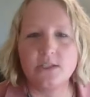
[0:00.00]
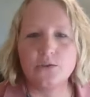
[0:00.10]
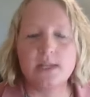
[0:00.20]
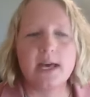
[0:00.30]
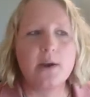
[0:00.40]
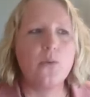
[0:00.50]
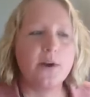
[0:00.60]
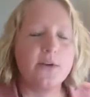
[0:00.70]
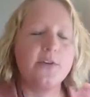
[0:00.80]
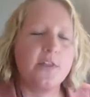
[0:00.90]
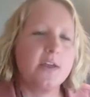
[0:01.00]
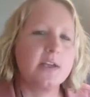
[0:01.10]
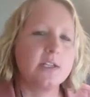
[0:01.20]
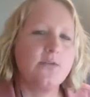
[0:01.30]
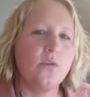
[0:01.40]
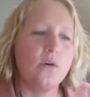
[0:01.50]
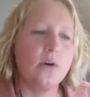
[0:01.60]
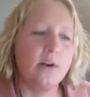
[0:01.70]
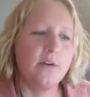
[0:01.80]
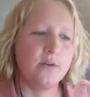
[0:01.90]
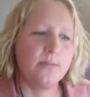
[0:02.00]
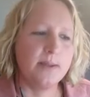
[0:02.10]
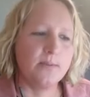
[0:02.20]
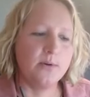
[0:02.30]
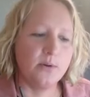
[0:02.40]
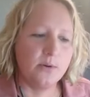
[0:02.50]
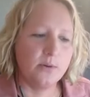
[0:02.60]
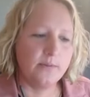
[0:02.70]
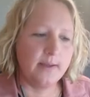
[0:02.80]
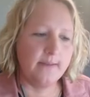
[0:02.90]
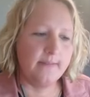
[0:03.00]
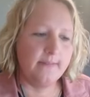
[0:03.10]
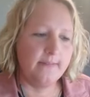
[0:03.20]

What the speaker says: do a lot of wonderful things for other people that